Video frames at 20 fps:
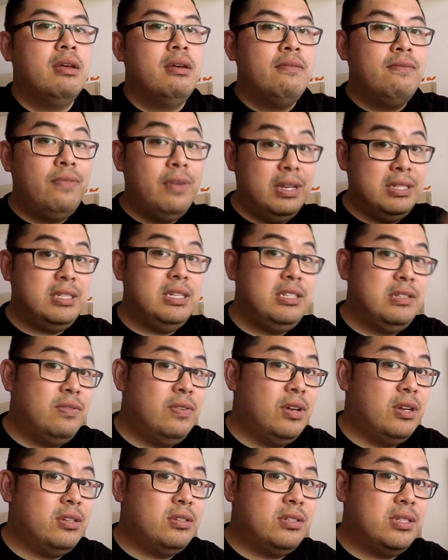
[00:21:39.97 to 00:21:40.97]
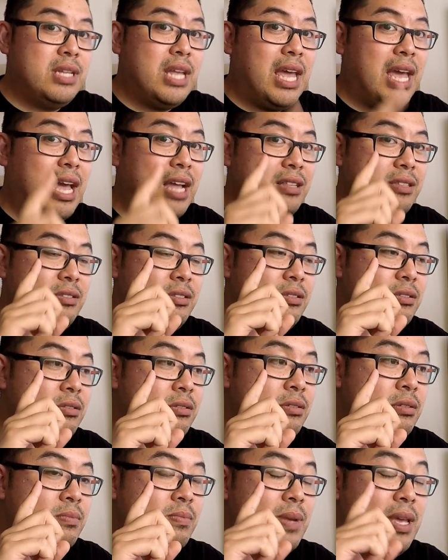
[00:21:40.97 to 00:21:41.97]
First things first, they had
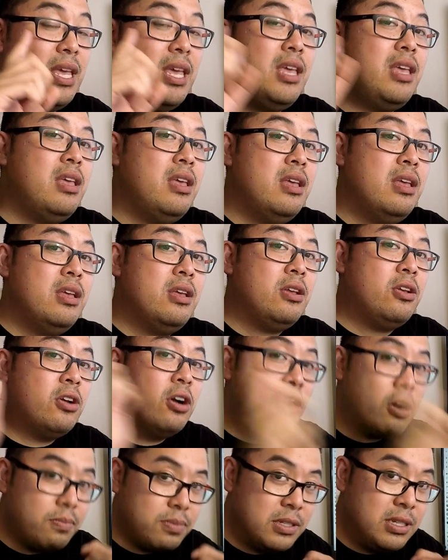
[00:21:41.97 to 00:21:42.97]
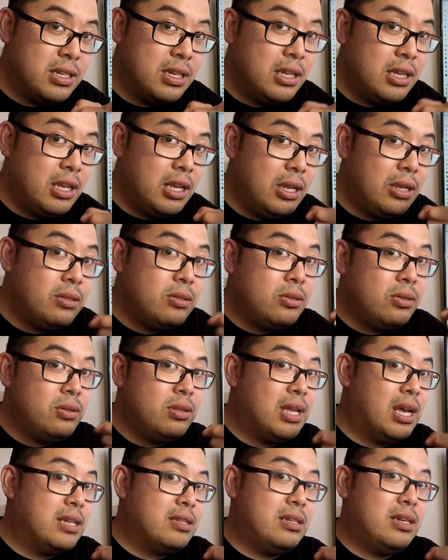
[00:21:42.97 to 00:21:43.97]
to be copped in
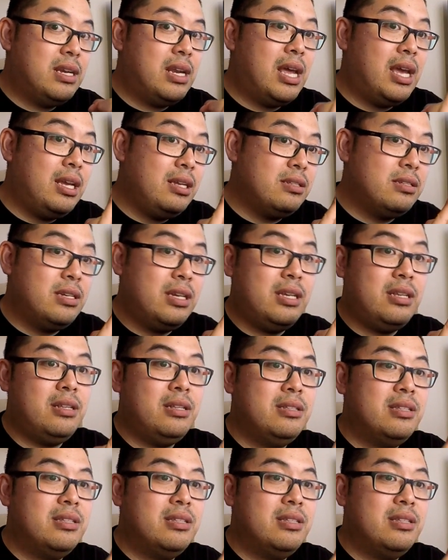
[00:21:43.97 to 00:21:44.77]
2018.